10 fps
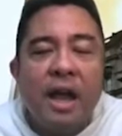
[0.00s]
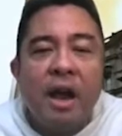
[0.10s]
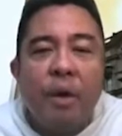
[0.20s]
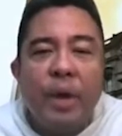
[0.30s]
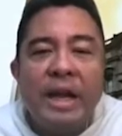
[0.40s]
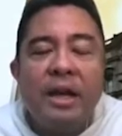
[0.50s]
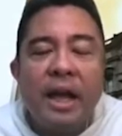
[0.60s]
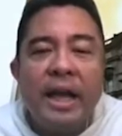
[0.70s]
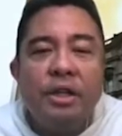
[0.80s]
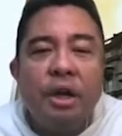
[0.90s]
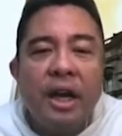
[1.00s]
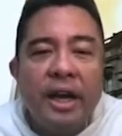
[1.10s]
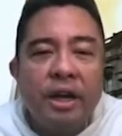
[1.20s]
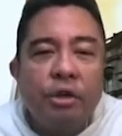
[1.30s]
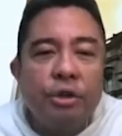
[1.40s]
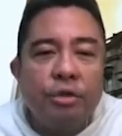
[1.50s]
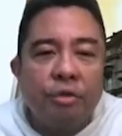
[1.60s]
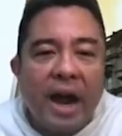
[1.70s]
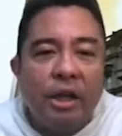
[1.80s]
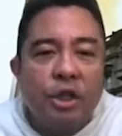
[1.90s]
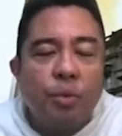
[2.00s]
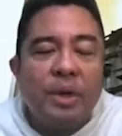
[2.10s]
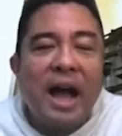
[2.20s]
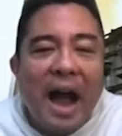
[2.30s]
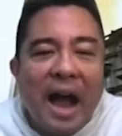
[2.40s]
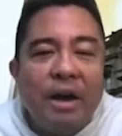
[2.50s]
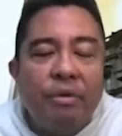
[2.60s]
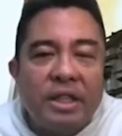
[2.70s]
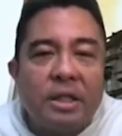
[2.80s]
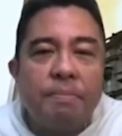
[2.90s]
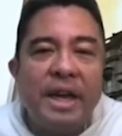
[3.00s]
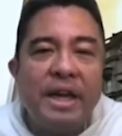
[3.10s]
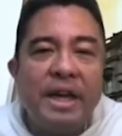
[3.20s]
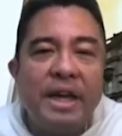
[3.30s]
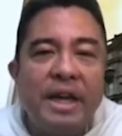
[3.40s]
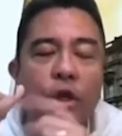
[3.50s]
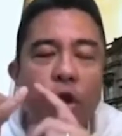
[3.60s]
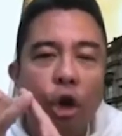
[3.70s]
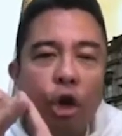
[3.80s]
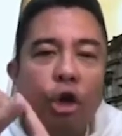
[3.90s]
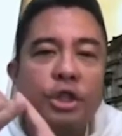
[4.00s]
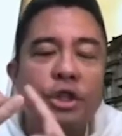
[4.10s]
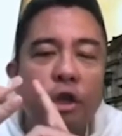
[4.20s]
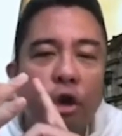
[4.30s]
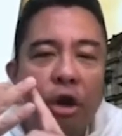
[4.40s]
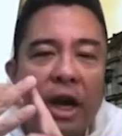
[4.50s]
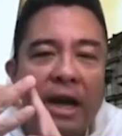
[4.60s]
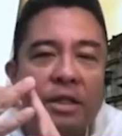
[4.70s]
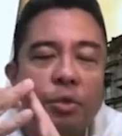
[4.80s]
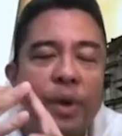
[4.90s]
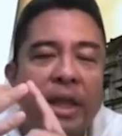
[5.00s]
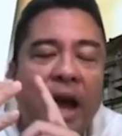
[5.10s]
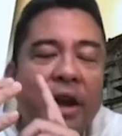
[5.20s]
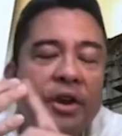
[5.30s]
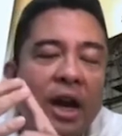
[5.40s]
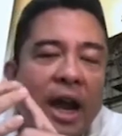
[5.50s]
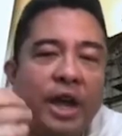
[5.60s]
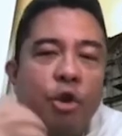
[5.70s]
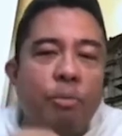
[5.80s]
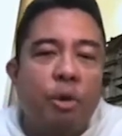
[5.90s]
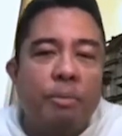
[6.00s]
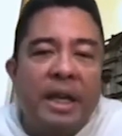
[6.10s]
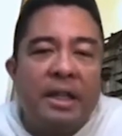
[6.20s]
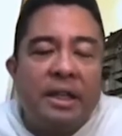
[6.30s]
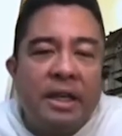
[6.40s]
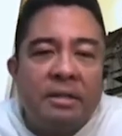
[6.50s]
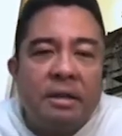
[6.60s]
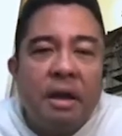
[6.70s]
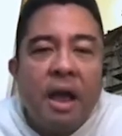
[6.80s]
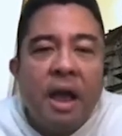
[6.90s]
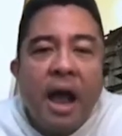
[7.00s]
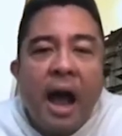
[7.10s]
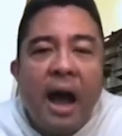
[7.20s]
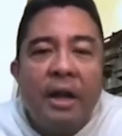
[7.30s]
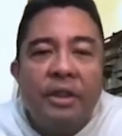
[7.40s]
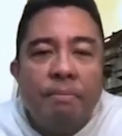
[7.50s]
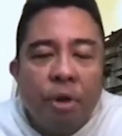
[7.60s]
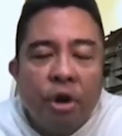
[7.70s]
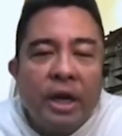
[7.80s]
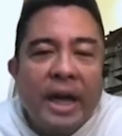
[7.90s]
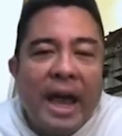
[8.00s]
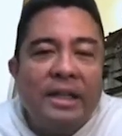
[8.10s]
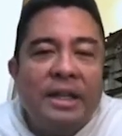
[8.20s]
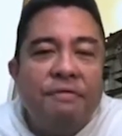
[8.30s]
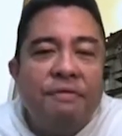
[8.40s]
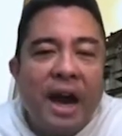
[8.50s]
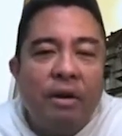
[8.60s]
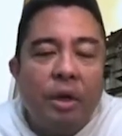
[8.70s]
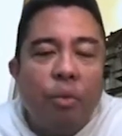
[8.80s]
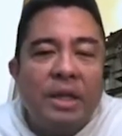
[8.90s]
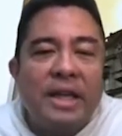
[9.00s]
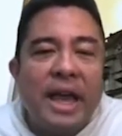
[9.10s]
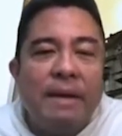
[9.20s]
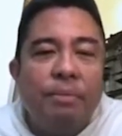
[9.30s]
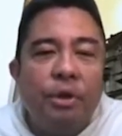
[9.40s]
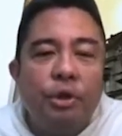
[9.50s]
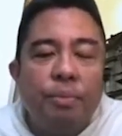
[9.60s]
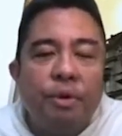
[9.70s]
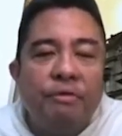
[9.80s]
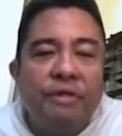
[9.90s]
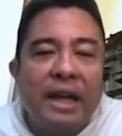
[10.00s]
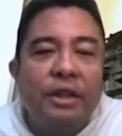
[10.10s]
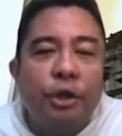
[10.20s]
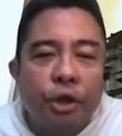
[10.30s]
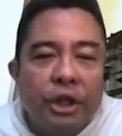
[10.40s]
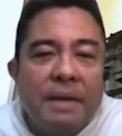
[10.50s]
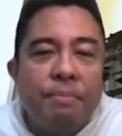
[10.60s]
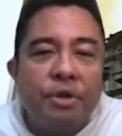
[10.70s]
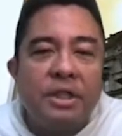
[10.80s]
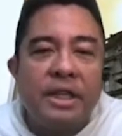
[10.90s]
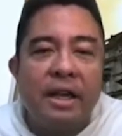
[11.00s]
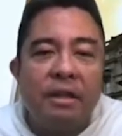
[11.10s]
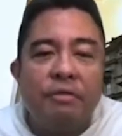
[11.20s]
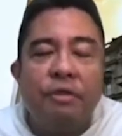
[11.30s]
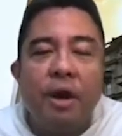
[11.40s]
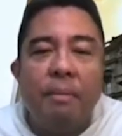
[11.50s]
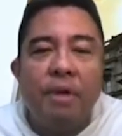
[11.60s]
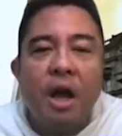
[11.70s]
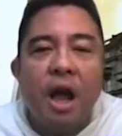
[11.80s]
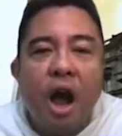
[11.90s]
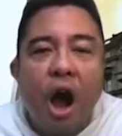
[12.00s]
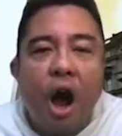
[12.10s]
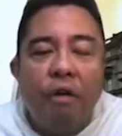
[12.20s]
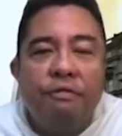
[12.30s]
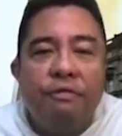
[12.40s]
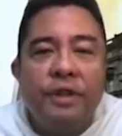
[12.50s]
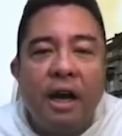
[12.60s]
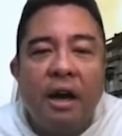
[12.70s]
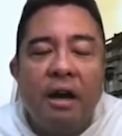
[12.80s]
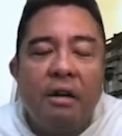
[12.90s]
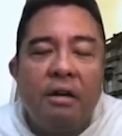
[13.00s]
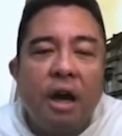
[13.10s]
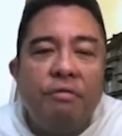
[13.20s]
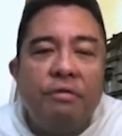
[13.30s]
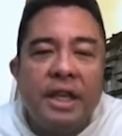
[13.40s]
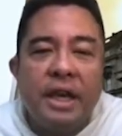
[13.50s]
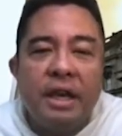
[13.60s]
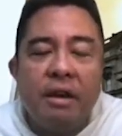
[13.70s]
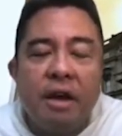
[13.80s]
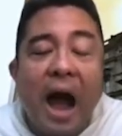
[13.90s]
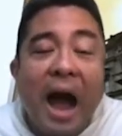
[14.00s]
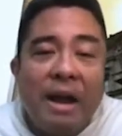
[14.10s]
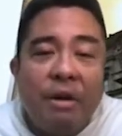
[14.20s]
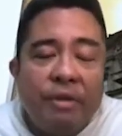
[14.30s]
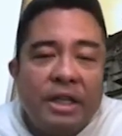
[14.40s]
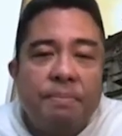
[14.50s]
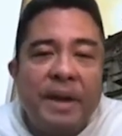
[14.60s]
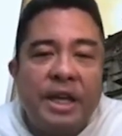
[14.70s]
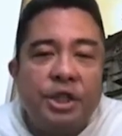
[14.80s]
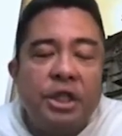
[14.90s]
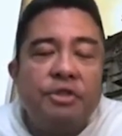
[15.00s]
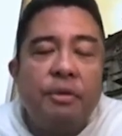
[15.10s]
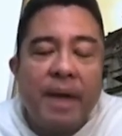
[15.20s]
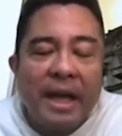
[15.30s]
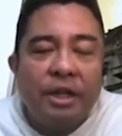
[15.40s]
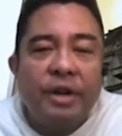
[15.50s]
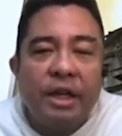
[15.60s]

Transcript: in clinical trials with high-risk patients, lolos, lolas with underlying comorbidities, the Merck antiviral was able to prevent 30% of the high-risk patients from entering the